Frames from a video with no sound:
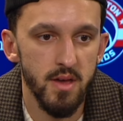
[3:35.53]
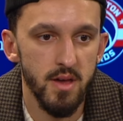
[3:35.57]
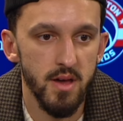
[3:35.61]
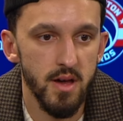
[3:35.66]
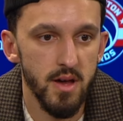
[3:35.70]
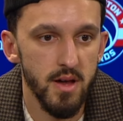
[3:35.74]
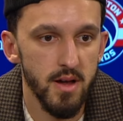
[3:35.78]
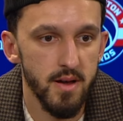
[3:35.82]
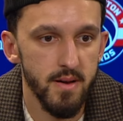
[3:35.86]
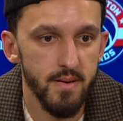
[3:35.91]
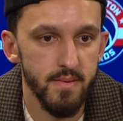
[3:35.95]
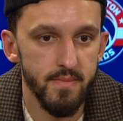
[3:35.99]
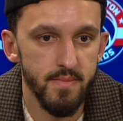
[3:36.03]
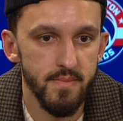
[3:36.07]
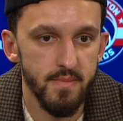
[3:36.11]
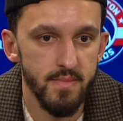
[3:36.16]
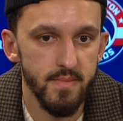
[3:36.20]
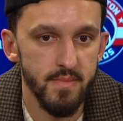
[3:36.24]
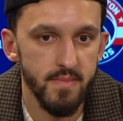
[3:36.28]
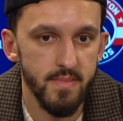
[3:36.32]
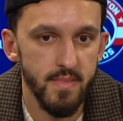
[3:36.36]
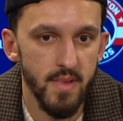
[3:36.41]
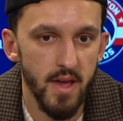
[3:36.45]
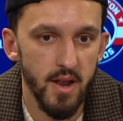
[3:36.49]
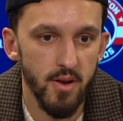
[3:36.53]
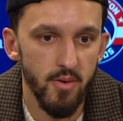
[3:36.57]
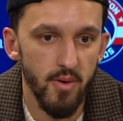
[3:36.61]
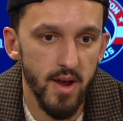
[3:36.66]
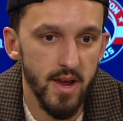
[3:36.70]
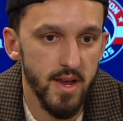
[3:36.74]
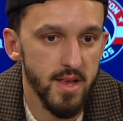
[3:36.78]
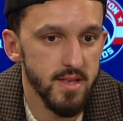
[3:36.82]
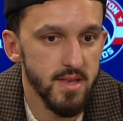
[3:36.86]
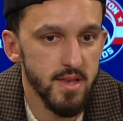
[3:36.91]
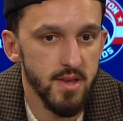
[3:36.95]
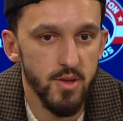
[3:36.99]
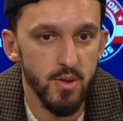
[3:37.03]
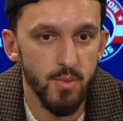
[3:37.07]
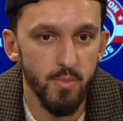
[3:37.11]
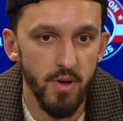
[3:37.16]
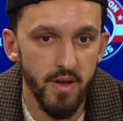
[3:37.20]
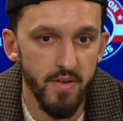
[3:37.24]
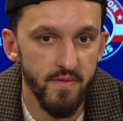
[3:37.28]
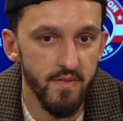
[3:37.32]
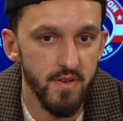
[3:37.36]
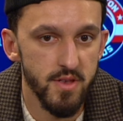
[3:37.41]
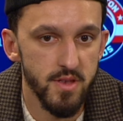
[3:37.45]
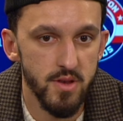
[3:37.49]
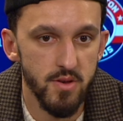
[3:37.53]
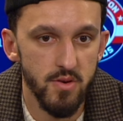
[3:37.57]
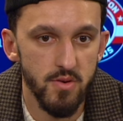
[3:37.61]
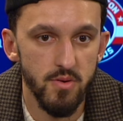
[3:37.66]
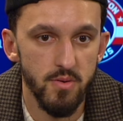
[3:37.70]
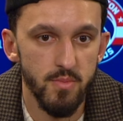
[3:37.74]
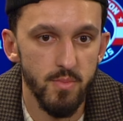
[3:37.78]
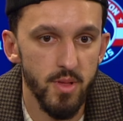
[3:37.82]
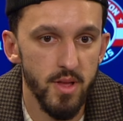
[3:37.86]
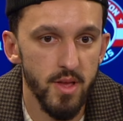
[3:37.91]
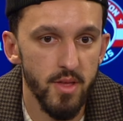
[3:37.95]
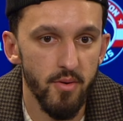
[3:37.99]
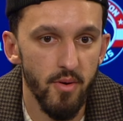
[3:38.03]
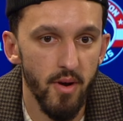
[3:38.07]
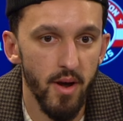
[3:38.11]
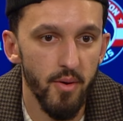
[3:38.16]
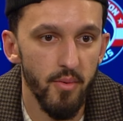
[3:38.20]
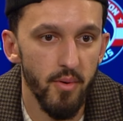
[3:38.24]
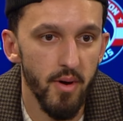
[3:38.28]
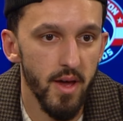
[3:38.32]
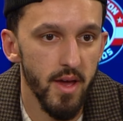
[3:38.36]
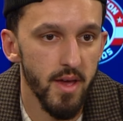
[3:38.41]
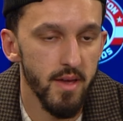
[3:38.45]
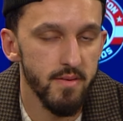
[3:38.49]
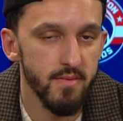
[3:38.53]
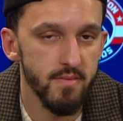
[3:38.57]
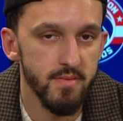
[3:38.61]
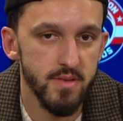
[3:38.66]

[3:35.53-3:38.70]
Um, how do I continue to play physical and play the right way?